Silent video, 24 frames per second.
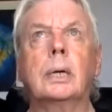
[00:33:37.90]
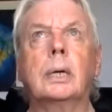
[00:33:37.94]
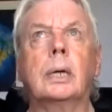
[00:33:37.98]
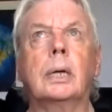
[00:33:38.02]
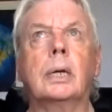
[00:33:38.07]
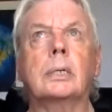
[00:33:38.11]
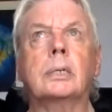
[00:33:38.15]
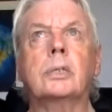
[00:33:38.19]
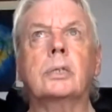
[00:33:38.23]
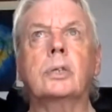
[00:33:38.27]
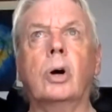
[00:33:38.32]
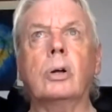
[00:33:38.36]

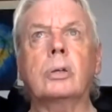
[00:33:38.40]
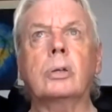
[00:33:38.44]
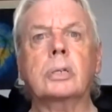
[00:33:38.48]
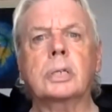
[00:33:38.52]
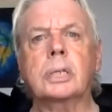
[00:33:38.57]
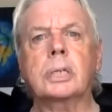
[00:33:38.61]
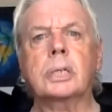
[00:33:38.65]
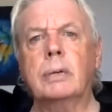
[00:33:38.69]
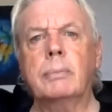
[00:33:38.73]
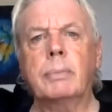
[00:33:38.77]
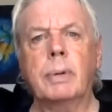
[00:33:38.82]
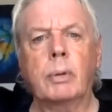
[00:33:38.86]
is not
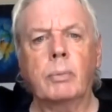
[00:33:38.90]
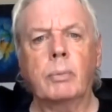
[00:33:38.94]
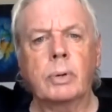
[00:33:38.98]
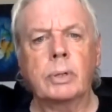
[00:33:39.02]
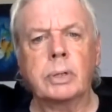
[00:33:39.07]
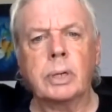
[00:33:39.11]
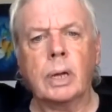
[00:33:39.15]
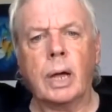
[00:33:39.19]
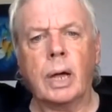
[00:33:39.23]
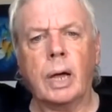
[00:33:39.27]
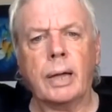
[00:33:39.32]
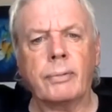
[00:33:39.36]
teeming
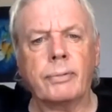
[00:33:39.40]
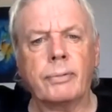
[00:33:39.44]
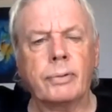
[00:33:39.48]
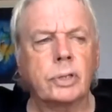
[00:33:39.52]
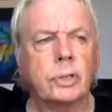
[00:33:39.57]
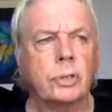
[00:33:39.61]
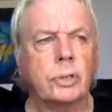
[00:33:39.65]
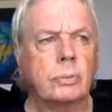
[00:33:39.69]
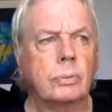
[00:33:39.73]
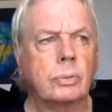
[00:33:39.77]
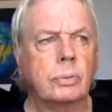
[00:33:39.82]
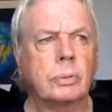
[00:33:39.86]
with life
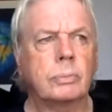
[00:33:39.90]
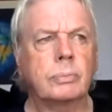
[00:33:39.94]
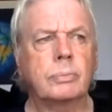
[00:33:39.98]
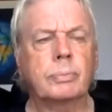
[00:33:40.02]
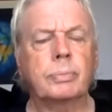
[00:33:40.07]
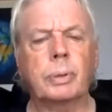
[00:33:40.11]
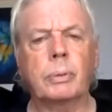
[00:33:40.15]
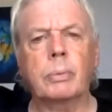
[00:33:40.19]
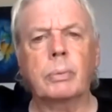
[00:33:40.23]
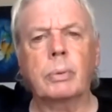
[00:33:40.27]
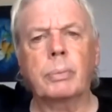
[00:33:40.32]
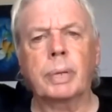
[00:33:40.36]
as you would
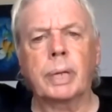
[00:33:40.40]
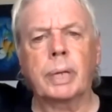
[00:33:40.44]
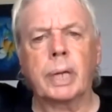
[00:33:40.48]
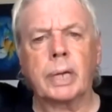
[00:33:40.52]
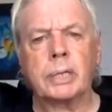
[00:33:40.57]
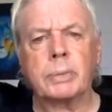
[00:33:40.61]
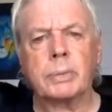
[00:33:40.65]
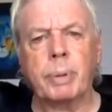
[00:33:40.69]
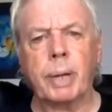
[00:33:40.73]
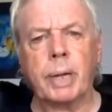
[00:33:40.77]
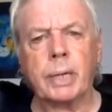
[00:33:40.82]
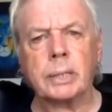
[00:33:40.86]
probably
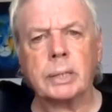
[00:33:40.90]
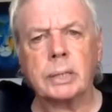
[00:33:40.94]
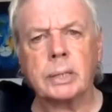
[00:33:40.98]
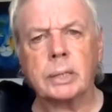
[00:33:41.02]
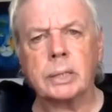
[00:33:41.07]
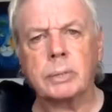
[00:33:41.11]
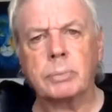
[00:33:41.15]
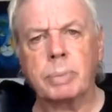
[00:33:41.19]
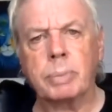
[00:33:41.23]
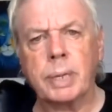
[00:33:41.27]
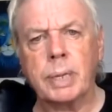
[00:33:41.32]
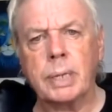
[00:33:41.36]
expect it
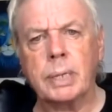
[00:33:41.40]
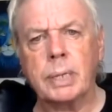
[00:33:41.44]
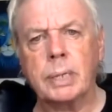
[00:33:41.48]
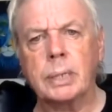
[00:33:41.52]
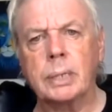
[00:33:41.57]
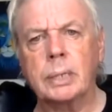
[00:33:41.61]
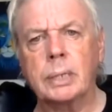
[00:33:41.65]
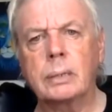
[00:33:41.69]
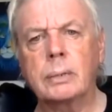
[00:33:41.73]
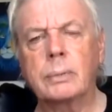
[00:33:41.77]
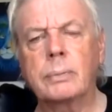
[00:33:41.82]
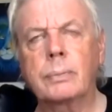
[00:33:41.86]
to
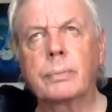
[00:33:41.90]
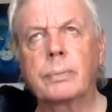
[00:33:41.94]
be